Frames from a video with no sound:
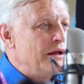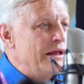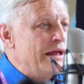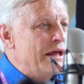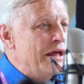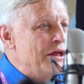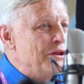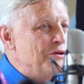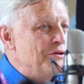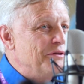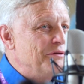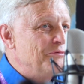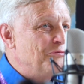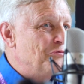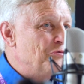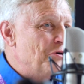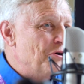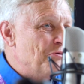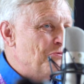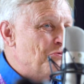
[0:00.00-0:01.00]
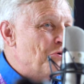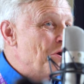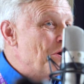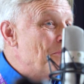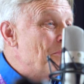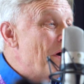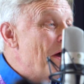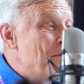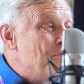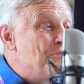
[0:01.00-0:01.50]
And one of
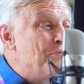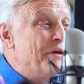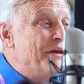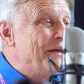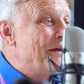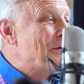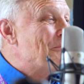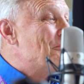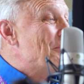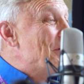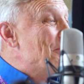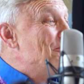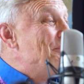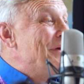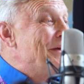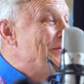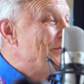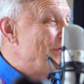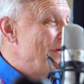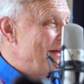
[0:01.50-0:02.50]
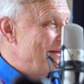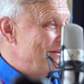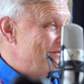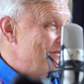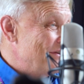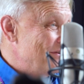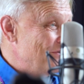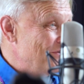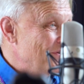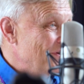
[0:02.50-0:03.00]
my big things
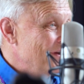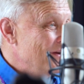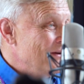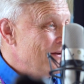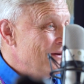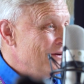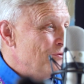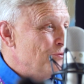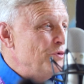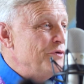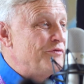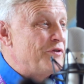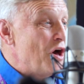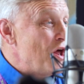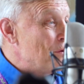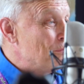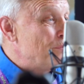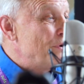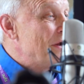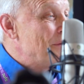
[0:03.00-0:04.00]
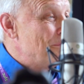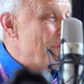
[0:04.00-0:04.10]
is we've got to bring